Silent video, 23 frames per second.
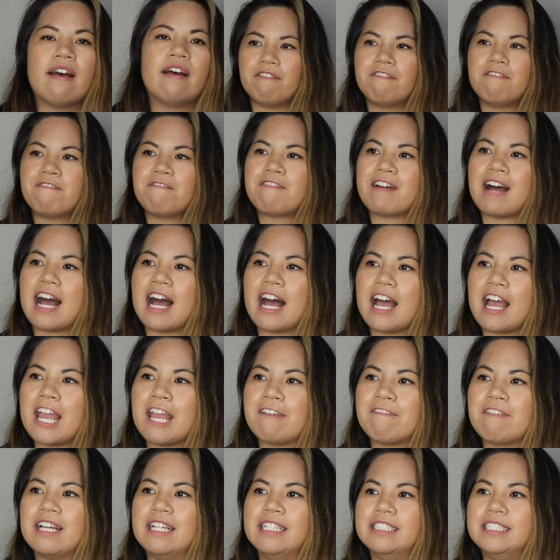
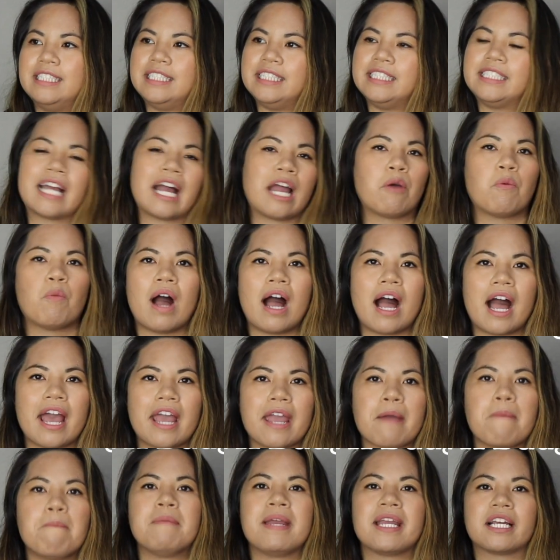5
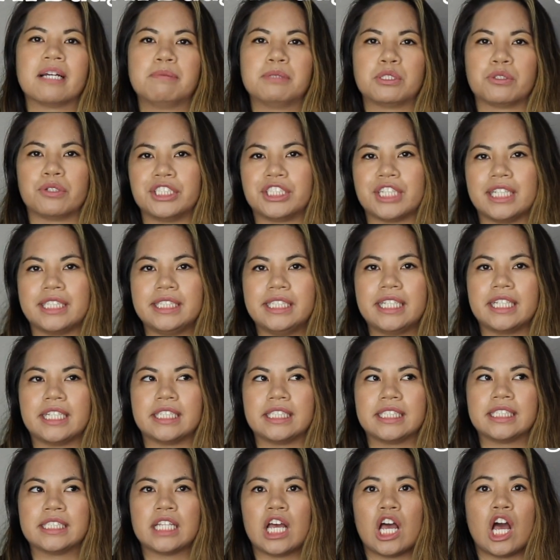DIY makeup storage
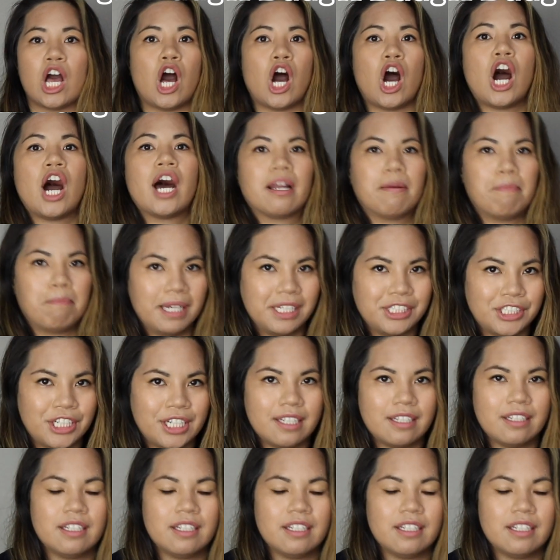ideas on a budget.